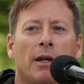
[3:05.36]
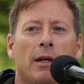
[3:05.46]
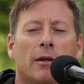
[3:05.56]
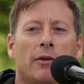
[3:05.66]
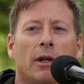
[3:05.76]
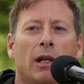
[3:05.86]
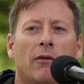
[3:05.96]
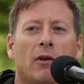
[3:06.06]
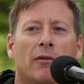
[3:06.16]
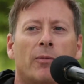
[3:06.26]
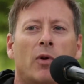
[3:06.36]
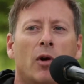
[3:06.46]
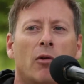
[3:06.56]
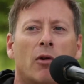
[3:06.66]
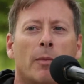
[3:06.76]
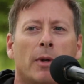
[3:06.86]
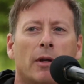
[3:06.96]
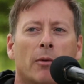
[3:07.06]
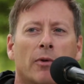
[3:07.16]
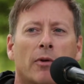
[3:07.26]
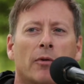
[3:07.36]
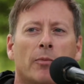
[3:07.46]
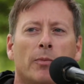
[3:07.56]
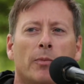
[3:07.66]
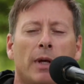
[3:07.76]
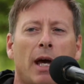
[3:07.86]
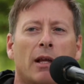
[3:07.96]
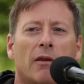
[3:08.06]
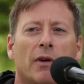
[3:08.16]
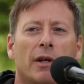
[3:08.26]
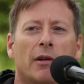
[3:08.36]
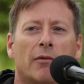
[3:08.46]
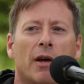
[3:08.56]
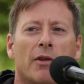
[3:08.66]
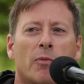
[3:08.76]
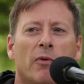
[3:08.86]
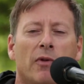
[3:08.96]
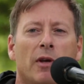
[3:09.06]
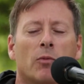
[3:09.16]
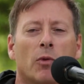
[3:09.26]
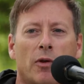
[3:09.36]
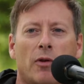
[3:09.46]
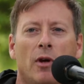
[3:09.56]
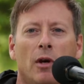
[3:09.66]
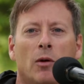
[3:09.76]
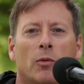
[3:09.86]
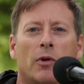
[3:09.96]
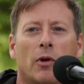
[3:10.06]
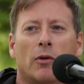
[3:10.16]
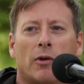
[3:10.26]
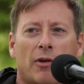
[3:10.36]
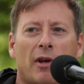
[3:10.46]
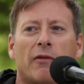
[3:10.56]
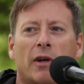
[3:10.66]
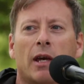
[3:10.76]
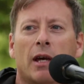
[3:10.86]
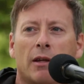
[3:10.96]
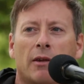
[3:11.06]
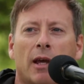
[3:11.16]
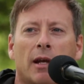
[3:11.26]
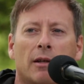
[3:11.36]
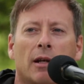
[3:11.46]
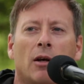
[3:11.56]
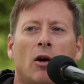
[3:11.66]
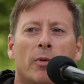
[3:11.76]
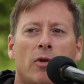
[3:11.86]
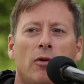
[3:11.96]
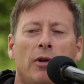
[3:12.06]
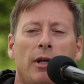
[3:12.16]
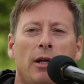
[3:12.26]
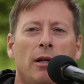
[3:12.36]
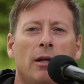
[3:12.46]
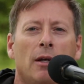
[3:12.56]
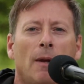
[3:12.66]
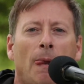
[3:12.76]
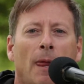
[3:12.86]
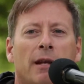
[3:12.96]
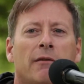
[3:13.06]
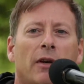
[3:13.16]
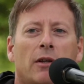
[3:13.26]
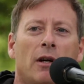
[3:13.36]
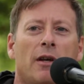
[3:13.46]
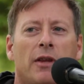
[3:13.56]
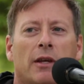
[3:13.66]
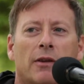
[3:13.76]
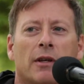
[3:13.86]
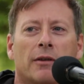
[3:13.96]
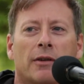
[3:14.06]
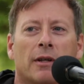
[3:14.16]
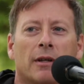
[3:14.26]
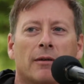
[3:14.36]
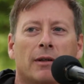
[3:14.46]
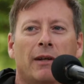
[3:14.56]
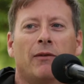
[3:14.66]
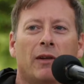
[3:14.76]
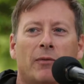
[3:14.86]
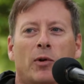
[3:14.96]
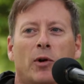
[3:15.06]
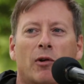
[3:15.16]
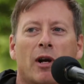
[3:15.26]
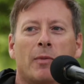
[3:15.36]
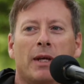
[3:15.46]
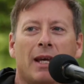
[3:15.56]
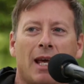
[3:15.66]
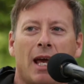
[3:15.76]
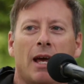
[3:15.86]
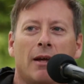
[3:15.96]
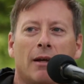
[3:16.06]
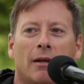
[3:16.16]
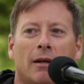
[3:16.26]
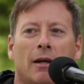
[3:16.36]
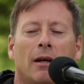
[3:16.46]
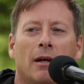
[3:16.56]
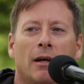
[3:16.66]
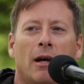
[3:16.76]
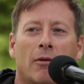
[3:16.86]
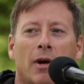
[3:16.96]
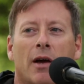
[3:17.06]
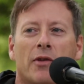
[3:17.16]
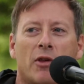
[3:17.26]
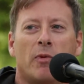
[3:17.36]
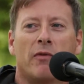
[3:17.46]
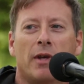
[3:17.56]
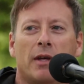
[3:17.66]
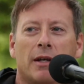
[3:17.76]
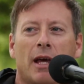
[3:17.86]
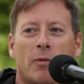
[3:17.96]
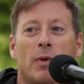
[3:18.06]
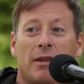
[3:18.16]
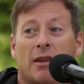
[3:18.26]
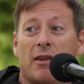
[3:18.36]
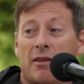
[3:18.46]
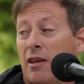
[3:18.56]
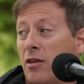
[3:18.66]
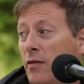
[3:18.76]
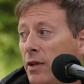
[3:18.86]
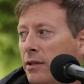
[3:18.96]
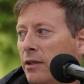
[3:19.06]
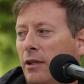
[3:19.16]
the level of programming that was going to be activated around this pavilion was going to suffocate that opportunity. And in fact, I think that the level of programming around this pavilion has been the success of it.